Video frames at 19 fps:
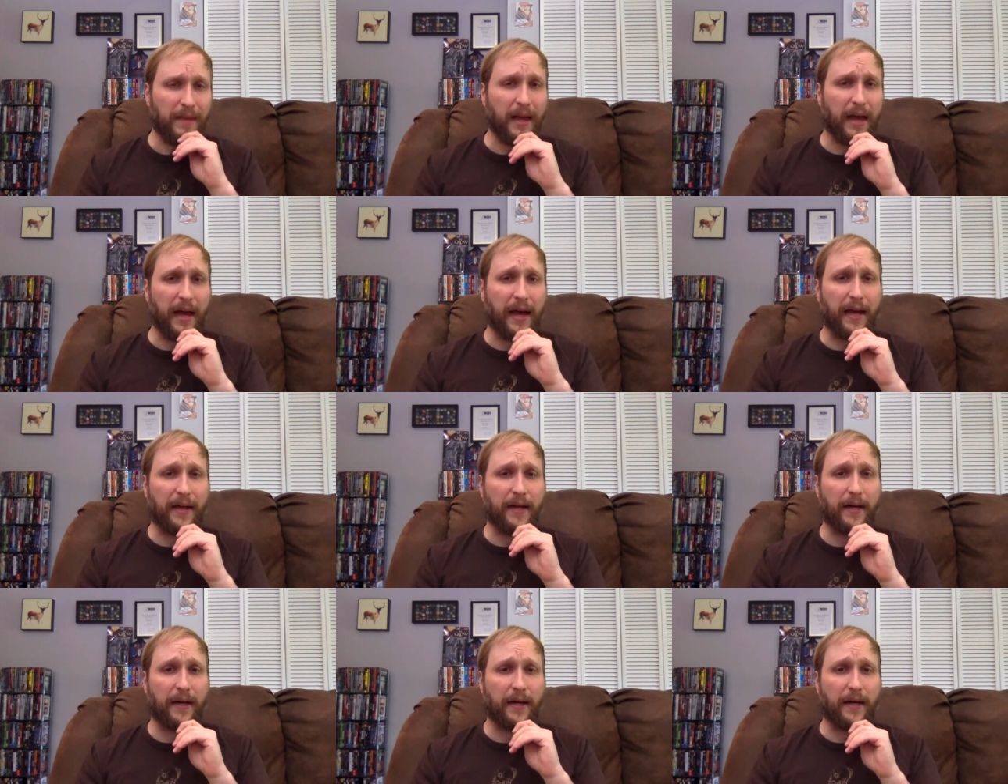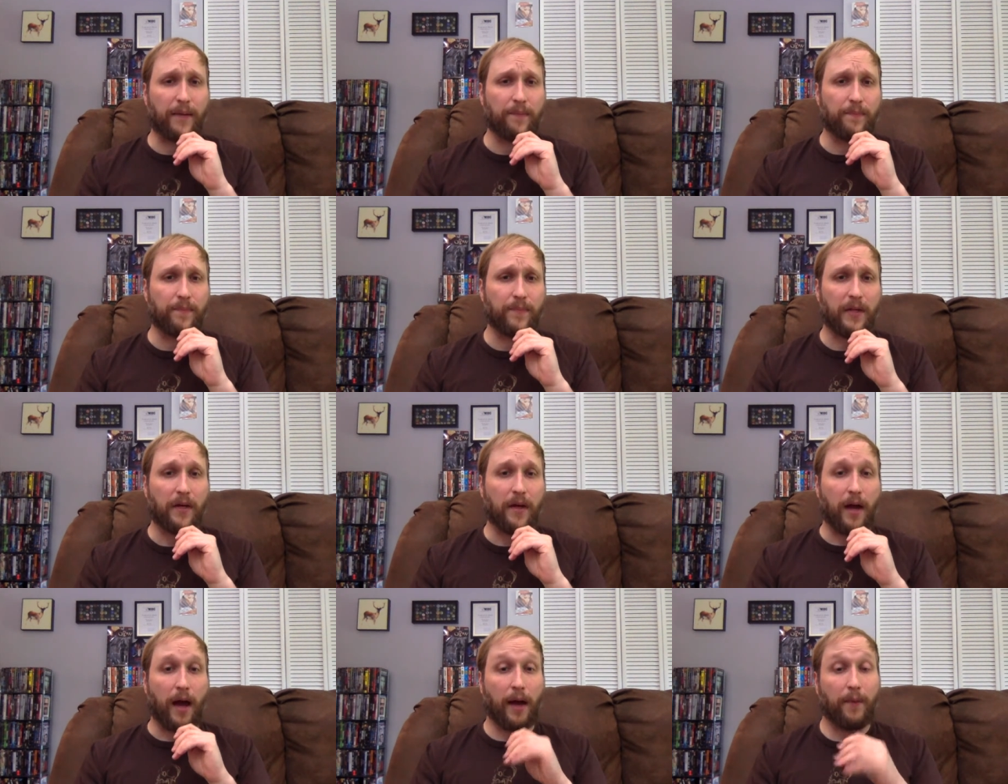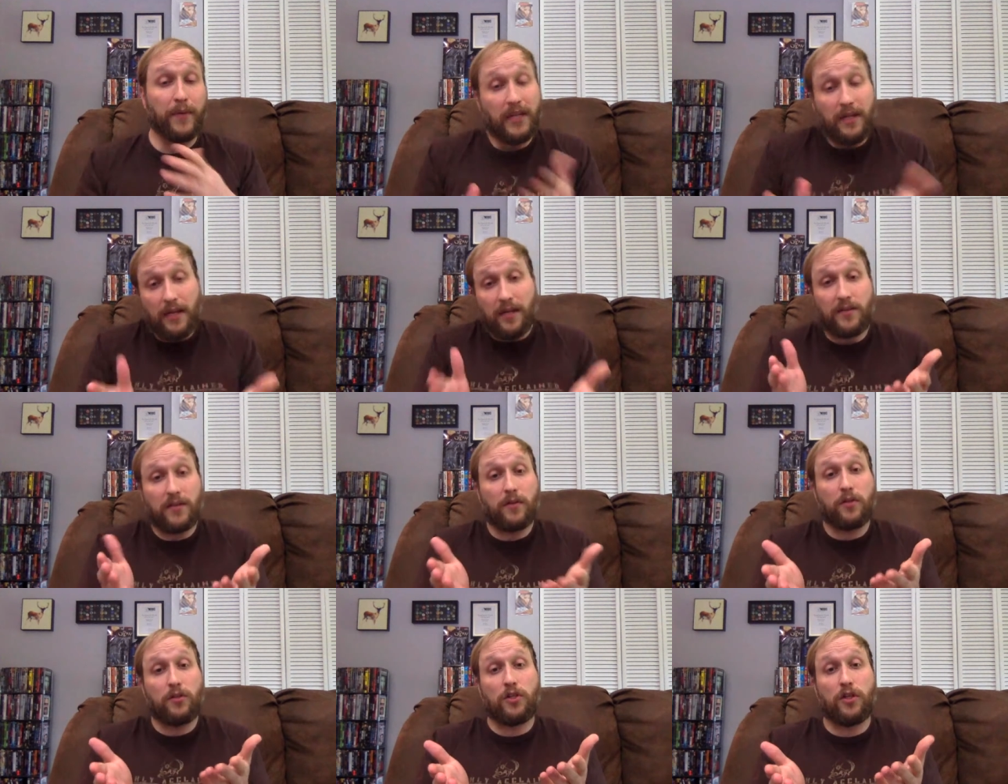And um, I mean,
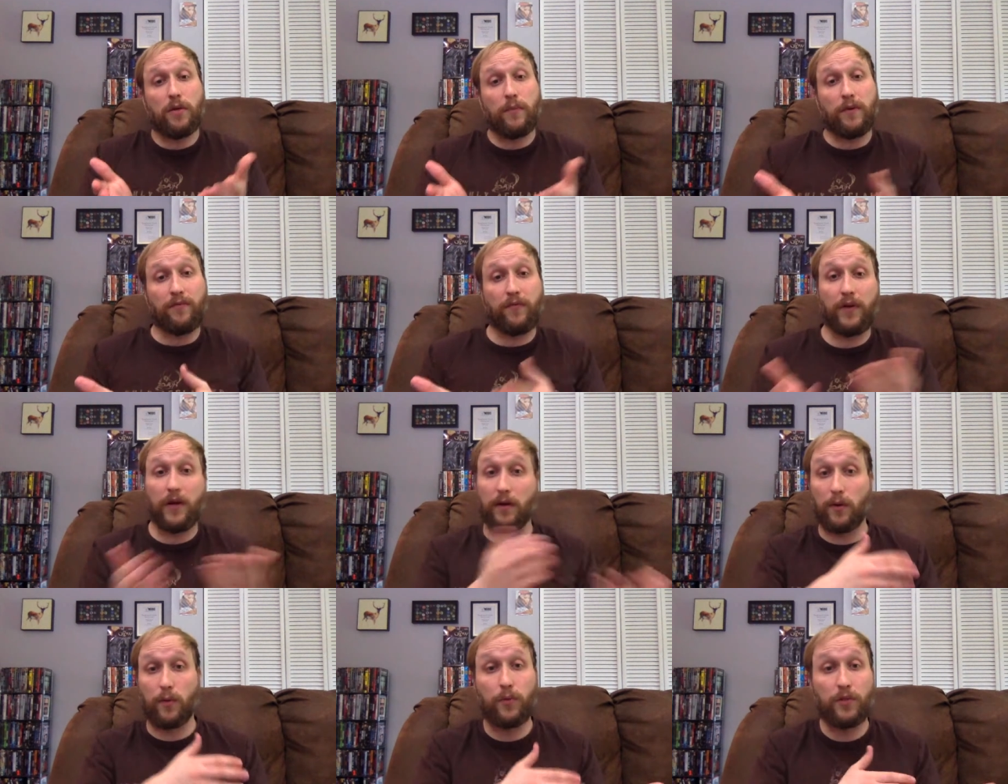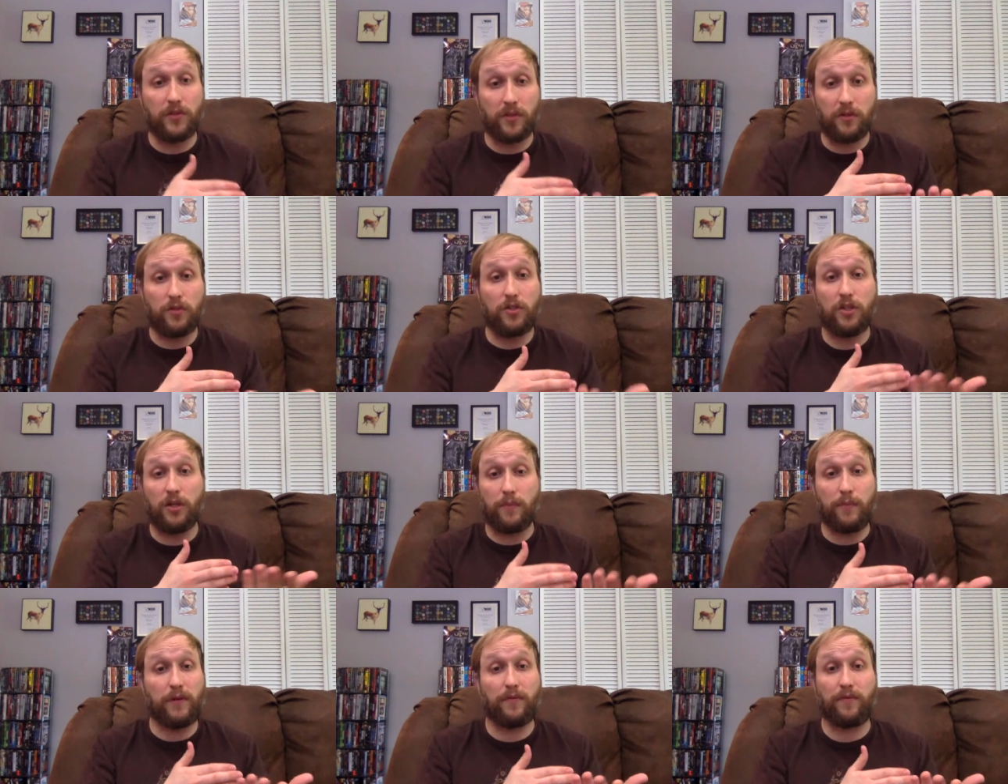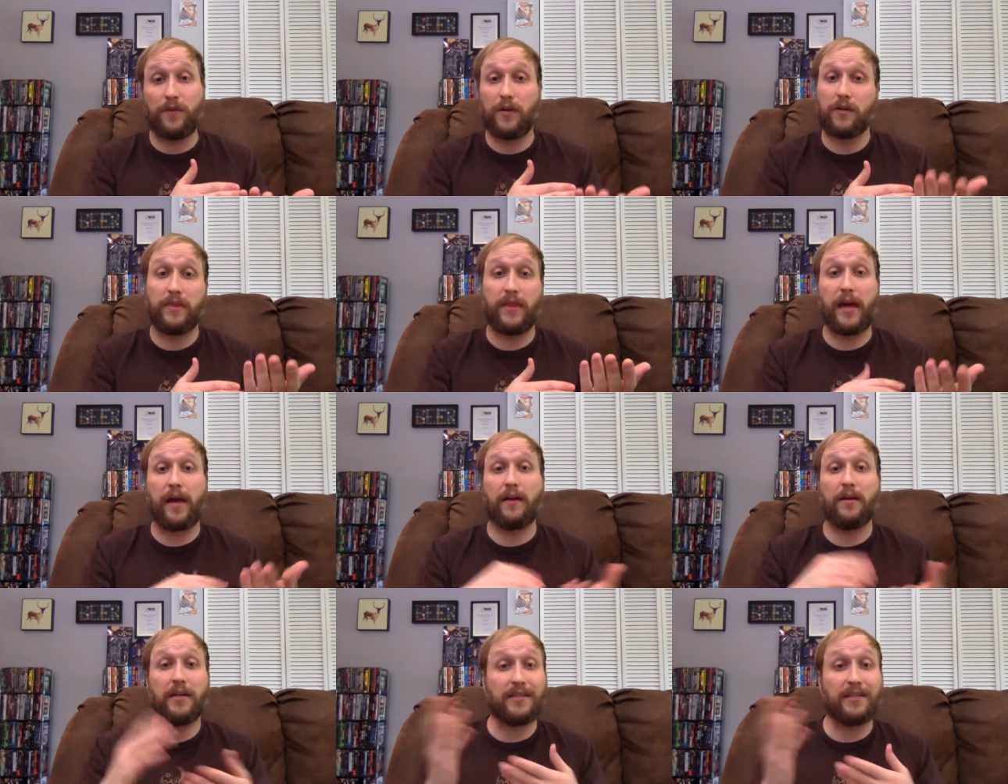it's a legitimate fear. It was a legitimate fear then.